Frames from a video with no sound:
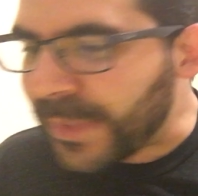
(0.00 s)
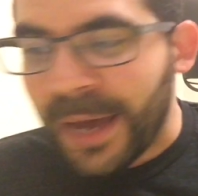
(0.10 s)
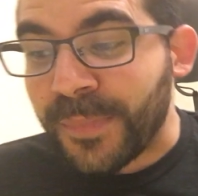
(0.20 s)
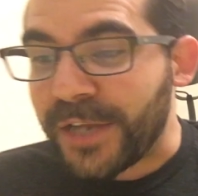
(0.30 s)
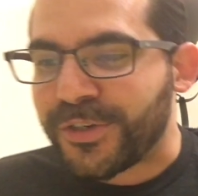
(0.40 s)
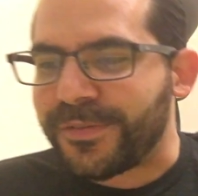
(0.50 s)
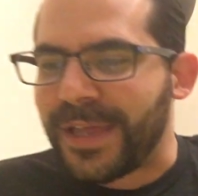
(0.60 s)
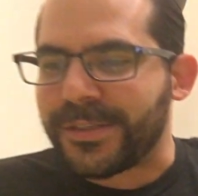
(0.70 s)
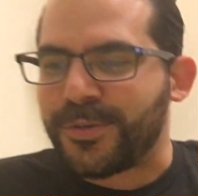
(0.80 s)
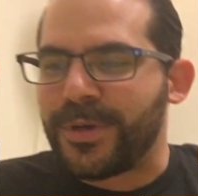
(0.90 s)
I'm not sure if
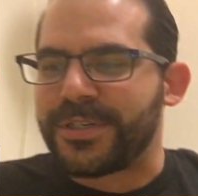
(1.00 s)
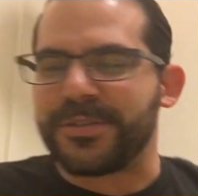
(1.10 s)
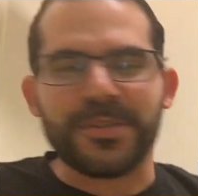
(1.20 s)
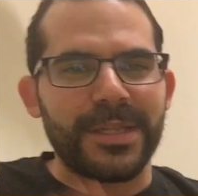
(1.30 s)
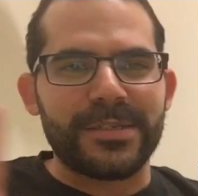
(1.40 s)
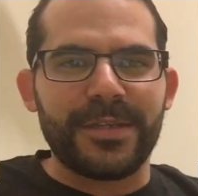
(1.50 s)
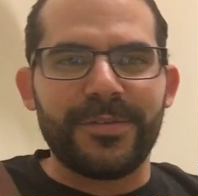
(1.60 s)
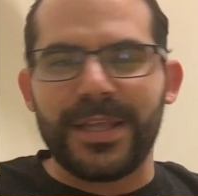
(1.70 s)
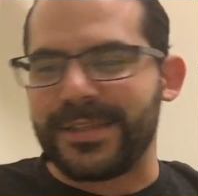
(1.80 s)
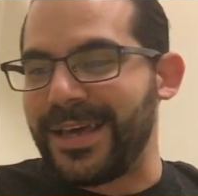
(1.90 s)
that's a question, so let's leave
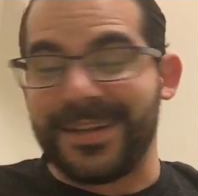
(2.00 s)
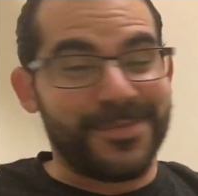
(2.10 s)
it like that.